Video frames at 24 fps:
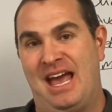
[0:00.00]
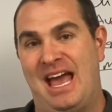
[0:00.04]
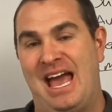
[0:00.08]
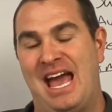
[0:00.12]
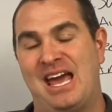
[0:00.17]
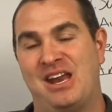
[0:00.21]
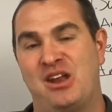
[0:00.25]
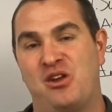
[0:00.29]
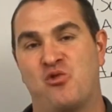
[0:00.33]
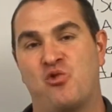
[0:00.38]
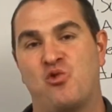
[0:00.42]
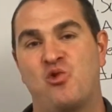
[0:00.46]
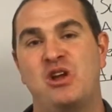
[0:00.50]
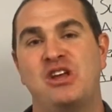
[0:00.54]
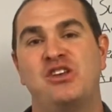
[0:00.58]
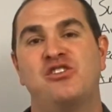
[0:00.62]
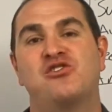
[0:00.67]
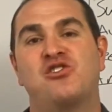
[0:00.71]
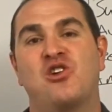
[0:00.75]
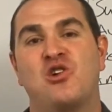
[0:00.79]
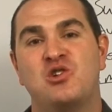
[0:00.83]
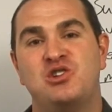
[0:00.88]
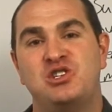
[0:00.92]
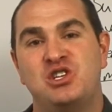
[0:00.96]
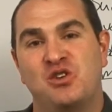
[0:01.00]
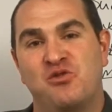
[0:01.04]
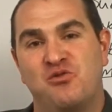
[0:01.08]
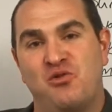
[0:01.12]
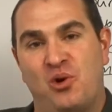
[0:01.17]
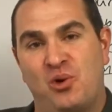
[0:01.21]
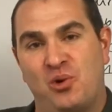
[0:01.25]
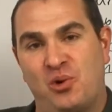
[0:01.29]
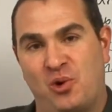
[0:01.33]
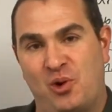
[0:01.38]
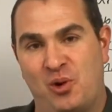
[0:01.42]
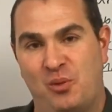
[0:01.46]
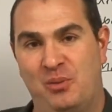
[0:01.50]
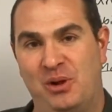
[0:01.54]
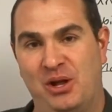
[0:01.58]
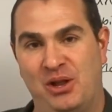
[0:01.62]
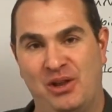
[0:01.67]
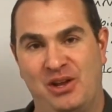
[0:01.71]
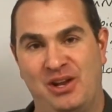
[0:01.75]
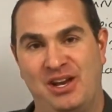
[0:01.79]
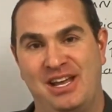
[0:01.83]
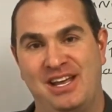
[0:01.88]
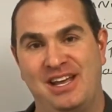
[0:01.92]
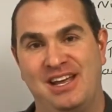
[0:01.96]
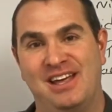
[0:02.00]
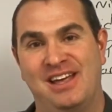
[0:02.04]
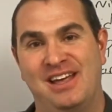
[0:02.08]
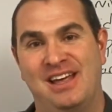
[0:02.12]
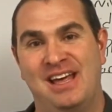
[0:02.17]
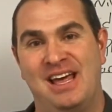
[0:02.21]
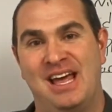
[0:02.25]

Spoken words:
and in researching vulnerability,